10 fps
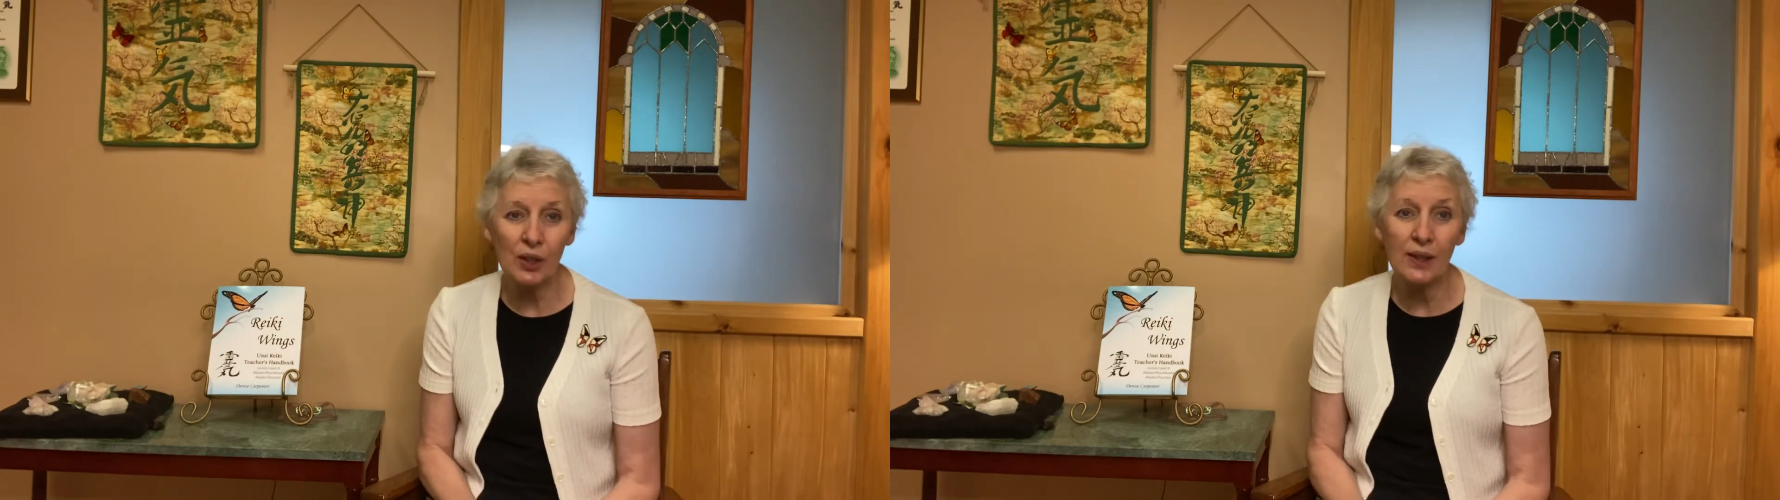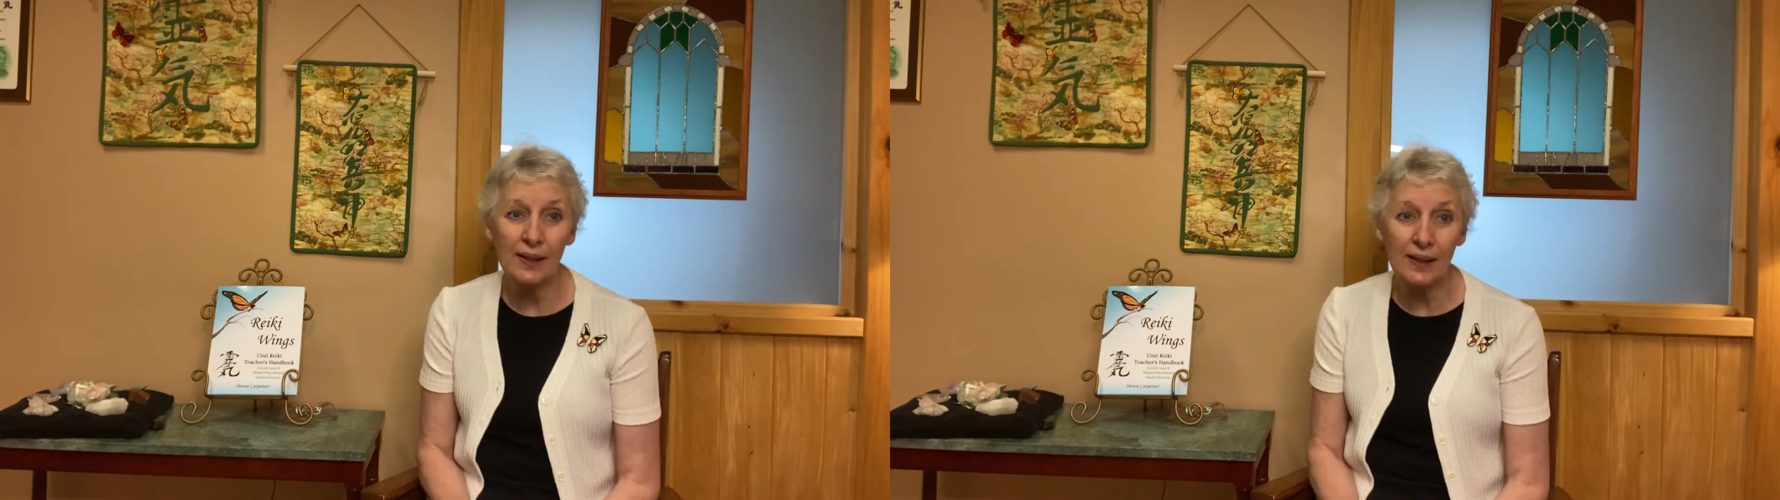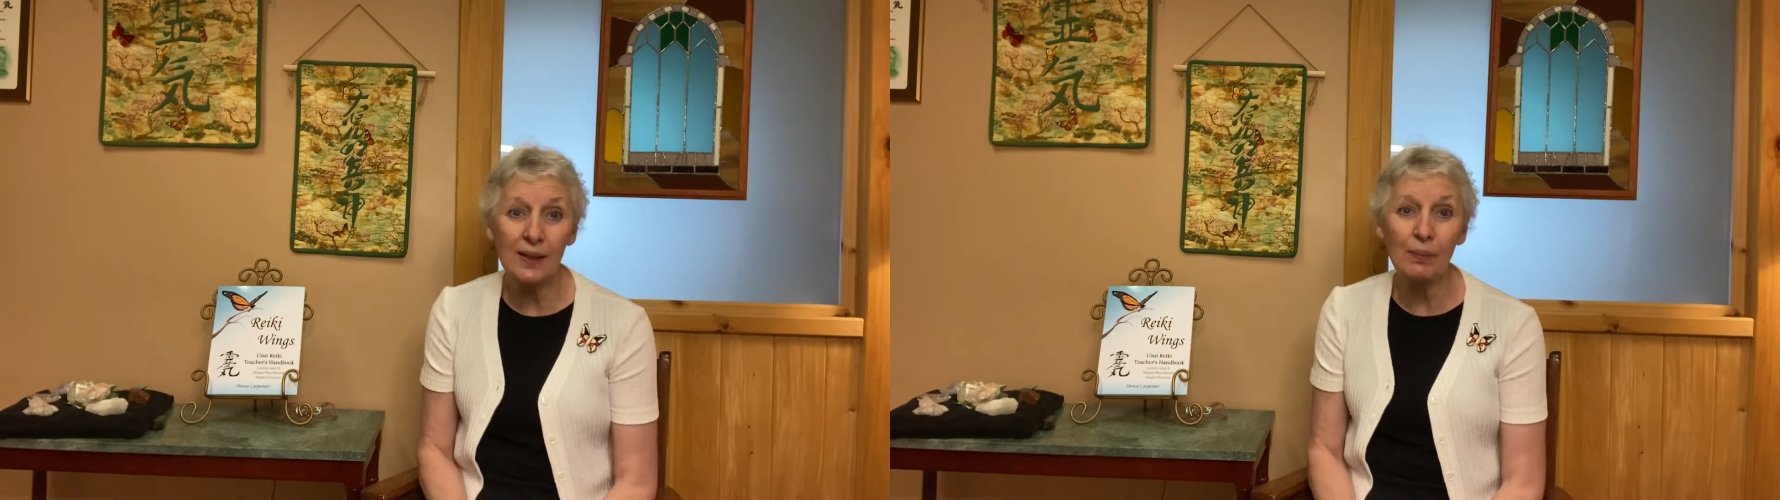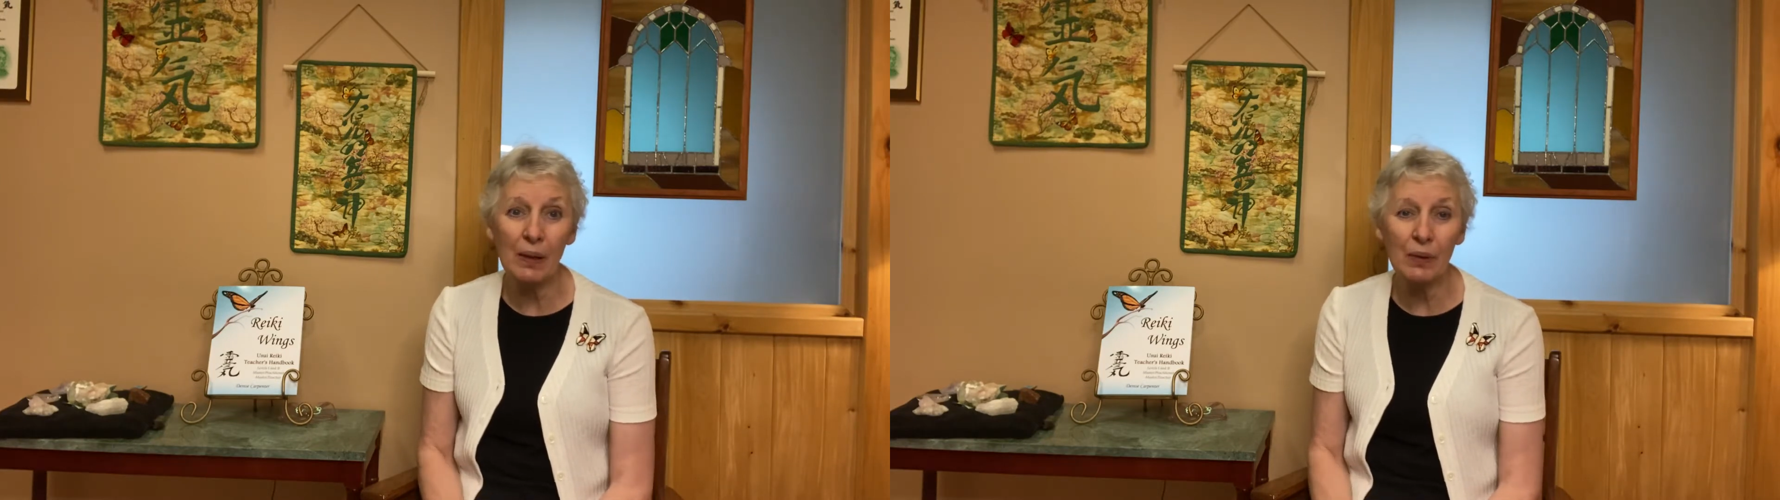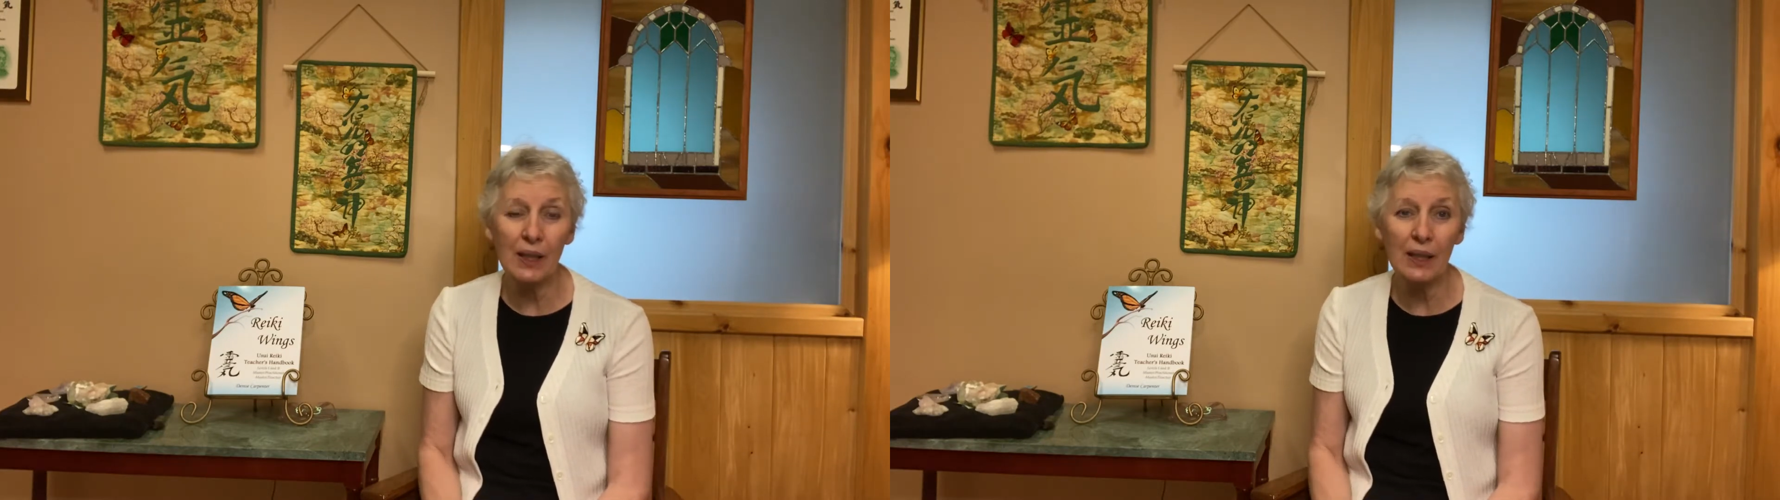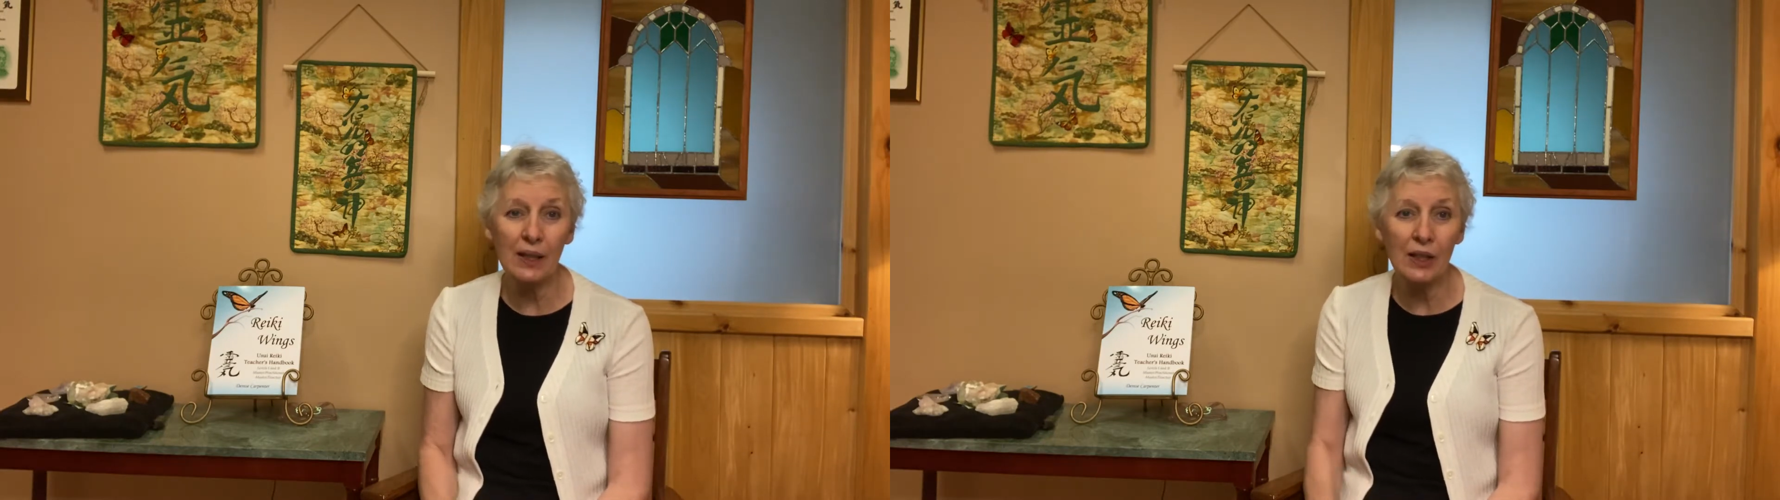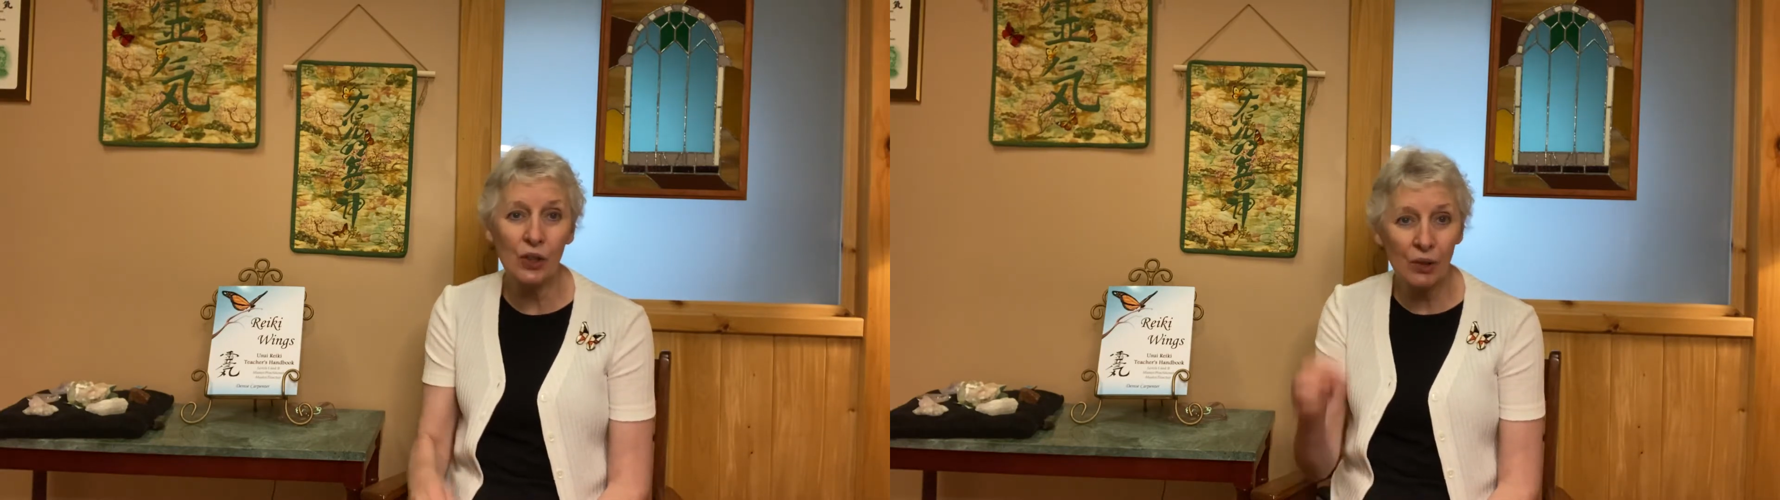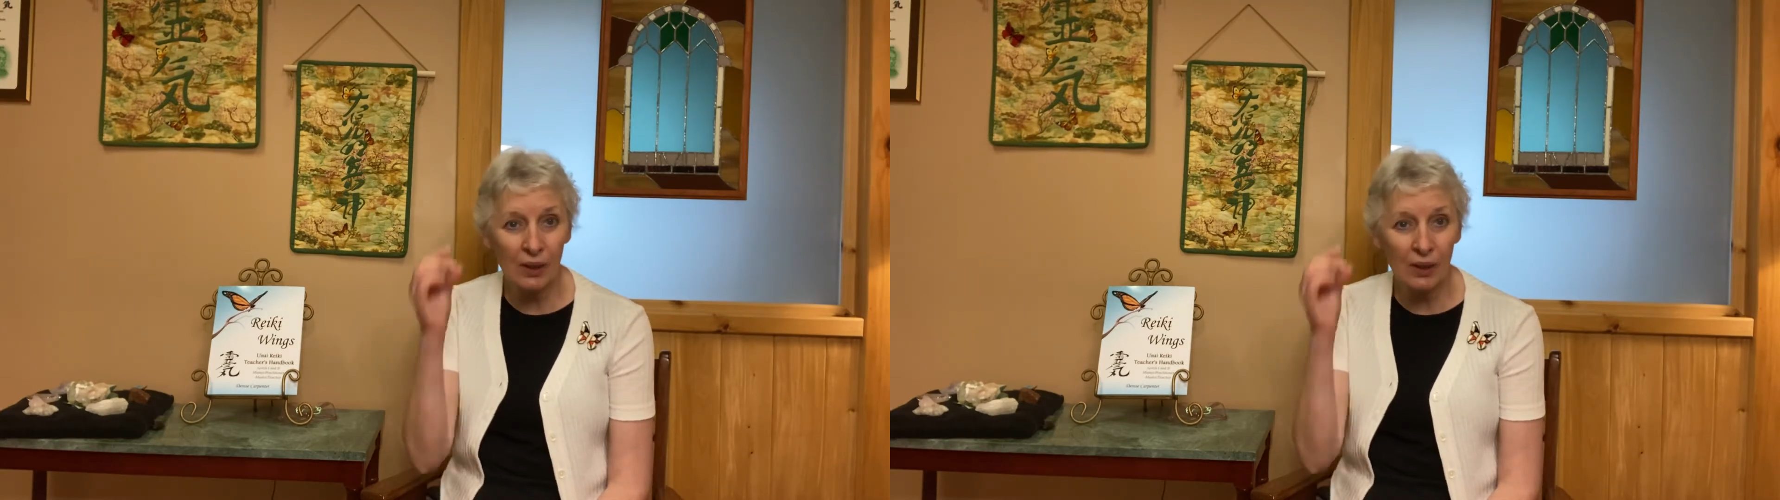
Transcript: is this my Reiki teacher?